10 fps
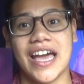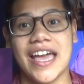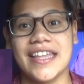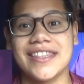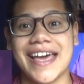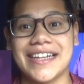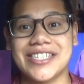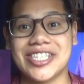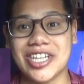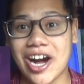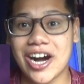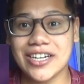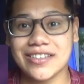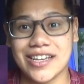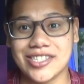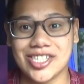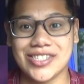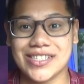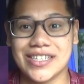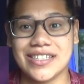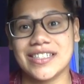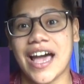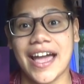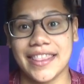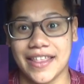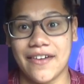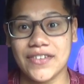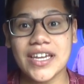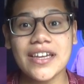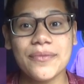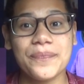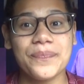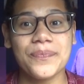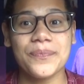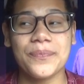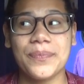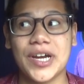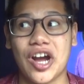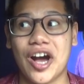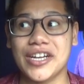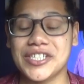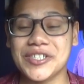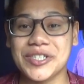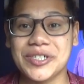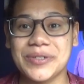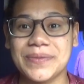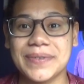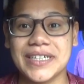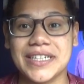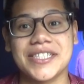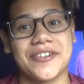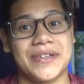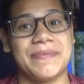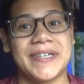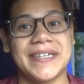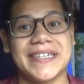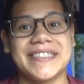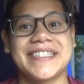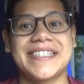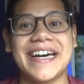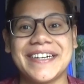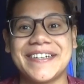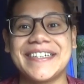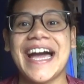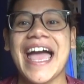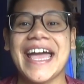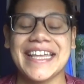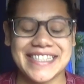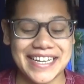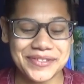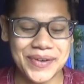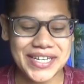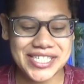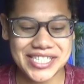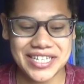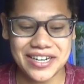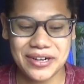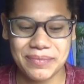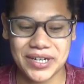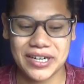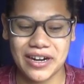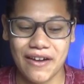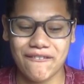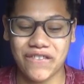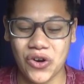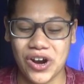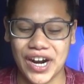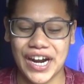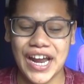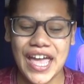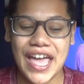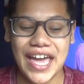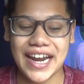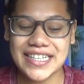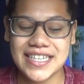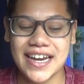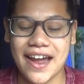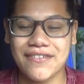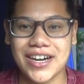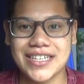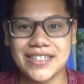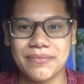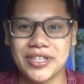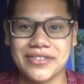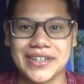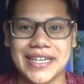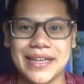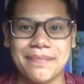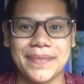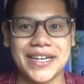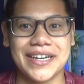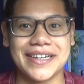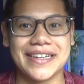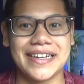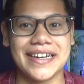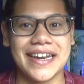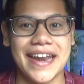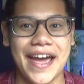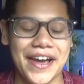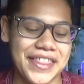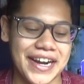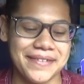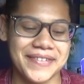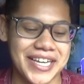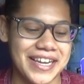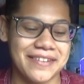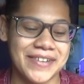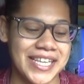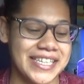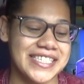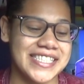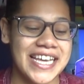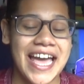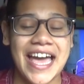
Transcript: And that song that she sings, I love it, but also it's creepy. So that's why she's on number 4, and I did have her as number 3, but now that I'm looking at my list,